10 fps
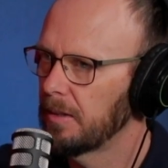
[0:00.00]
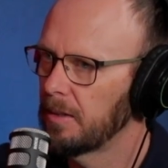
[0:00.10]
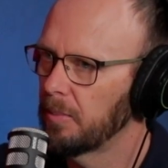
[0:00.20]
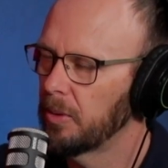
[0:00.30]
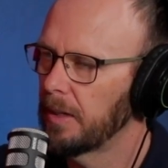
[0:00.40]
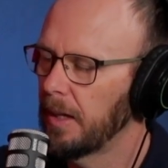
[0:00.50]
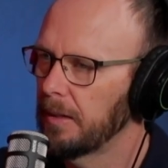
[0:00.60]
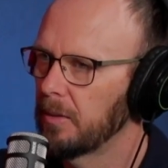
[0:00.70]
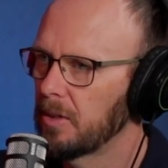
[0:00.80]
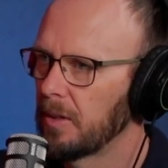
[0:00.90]
to put it out
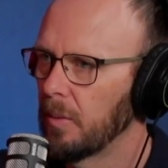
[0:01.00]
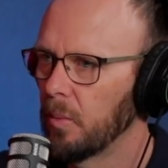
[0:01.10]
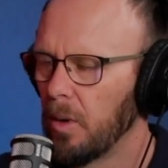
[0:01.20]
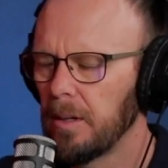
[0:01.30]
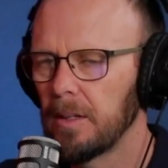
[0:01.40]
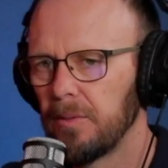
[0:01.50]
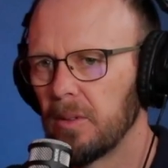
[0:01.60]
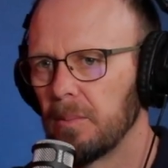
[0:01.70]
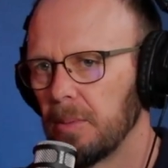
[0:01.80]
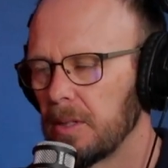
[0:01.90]
there is, why not, if you're
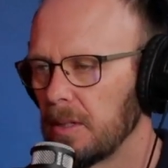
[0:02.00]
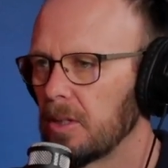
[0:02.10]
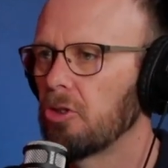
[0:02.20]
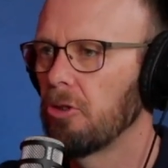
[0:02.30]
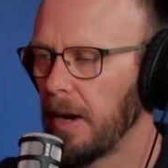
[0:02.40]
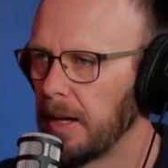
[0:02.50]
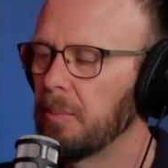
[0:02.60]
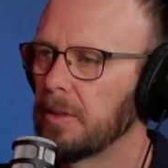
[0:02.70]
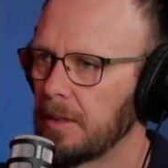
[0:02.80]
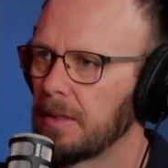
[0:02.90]
in business, create a
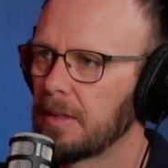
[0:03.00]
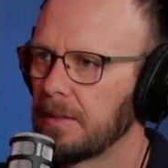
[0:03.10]
business?